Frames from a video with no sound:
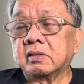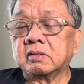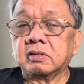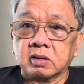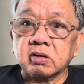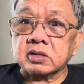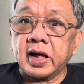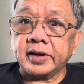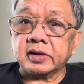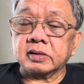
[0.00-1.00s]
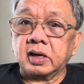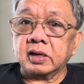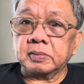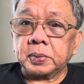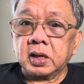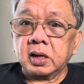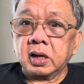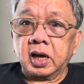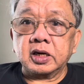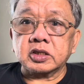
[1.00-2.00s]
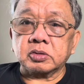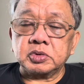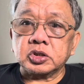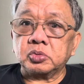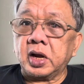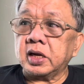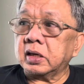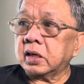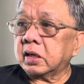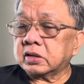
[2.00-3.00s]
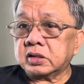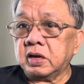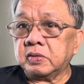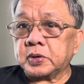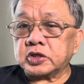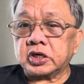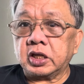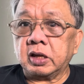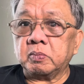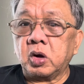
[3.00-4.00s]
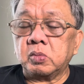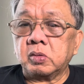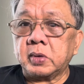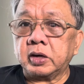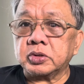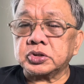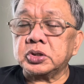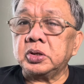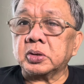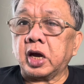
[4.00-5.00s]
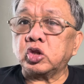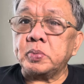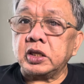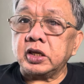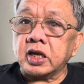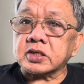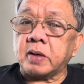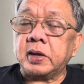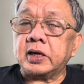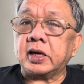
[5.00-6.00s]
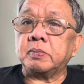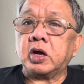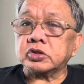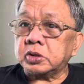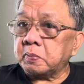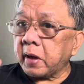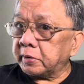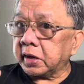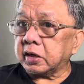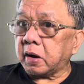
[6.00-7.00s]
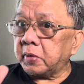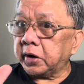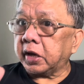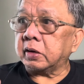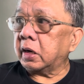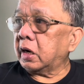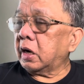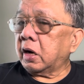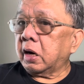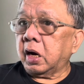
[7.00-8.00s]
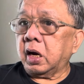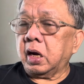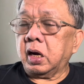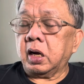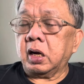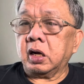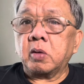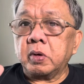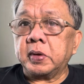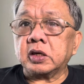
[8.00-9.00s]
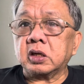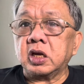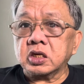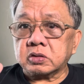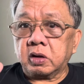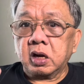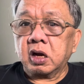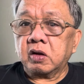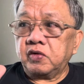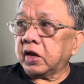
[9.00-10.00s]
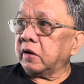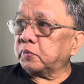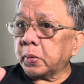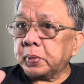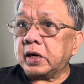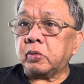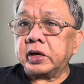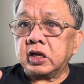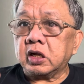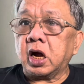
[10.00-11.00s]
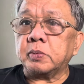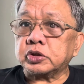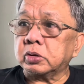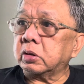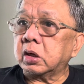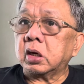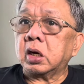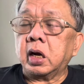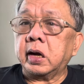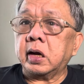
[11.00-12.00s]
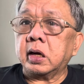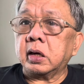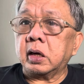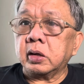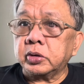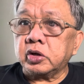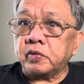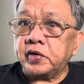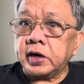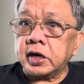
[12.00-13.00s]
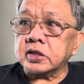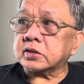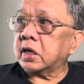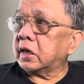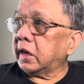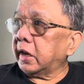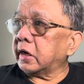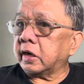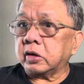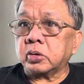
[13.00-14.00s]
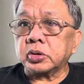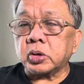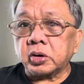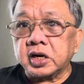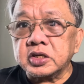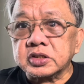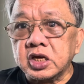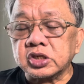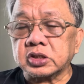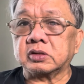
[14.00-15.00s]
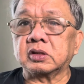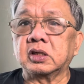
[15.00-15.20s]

It looks like. And that's the reason why si Presidente Bongbong Marcos Jr. ay dumidikit sa Amerika, because the American government is very popular when it comes to good governance and good organization.